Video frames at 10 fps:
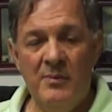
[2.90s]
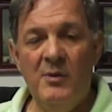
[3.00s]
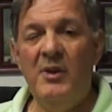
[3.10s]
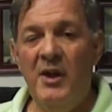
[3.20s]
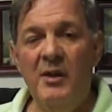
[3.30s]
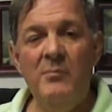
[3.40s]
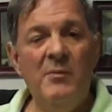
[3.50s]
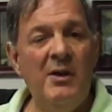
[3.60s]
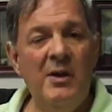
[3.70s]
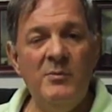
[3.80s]
Okay,
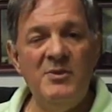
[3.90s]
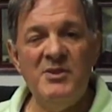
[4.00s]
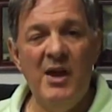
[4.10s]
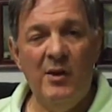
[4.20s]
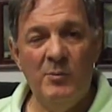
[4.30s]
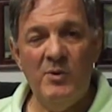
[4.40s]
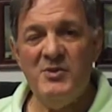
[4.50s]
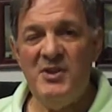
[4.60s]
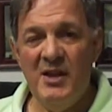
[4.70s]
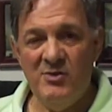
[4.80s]
my name is Albert
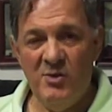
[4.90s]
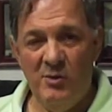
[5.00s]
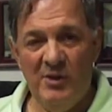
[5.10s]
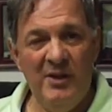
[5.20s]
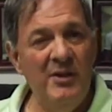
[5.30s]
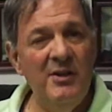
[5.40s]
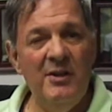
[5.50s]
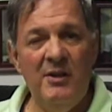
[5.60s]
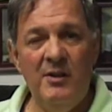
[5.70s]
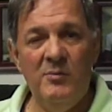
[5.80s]
Santoli,
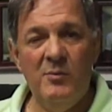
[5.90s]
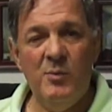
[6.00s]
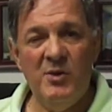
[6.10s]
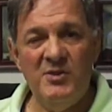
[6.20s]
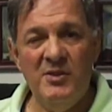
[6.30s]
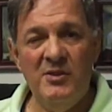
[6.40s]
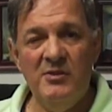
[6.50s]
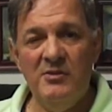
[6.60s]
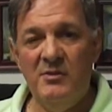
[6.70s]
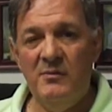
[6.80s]
and I'm the
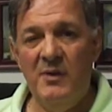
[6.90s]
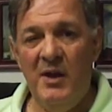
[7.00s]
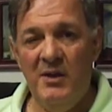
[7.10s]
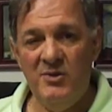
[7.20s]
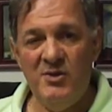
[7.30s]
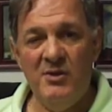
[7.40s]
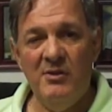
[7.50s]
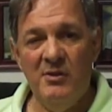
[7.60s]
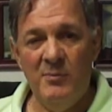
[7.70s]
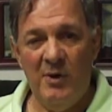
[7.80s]
president of Asia
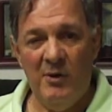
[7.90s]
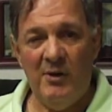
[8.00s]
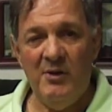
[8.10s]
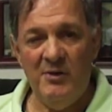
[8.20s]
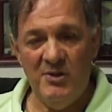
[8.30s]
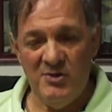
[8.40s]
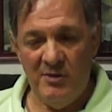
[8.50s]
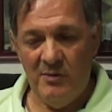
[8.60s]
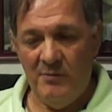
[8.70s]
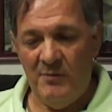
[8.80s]
America
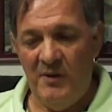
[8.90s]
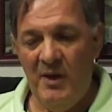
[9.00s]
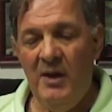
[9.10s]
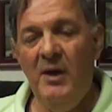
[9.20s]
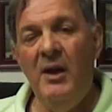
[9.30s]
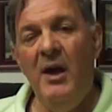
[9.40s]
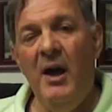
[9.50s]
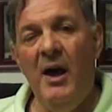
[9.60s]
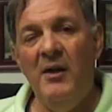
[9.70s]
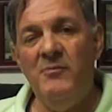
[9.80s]
Initiative.
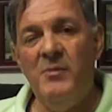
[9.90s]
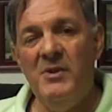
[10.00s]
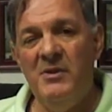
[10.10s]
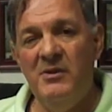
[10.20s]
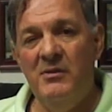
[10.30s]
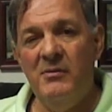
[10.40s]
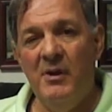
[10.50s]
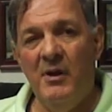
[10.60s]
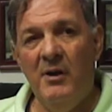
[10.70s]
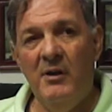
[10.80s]
I've been
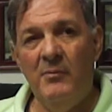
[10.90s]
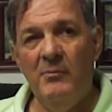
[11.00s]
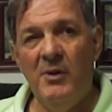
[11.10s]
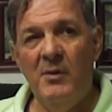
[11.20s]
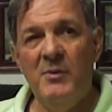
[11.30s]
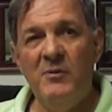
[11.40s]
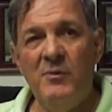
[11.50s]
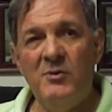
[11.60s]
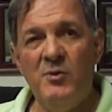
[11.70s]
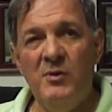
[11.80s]
coming
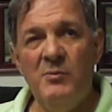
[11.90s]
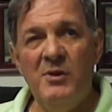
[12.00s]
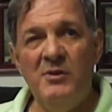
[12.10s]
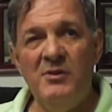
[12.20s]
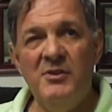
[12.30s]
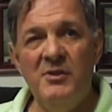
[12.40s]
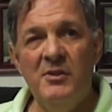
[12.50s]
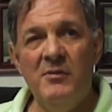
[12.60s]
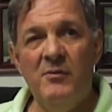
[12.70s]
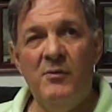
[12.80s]
for treatment
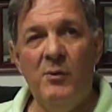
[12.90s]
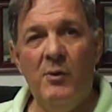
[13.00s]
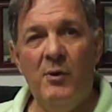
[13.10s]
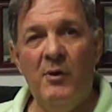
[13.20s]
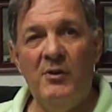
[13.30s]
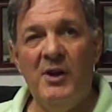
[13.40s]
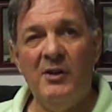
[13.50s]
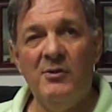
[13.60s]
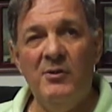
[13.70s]
for Dr.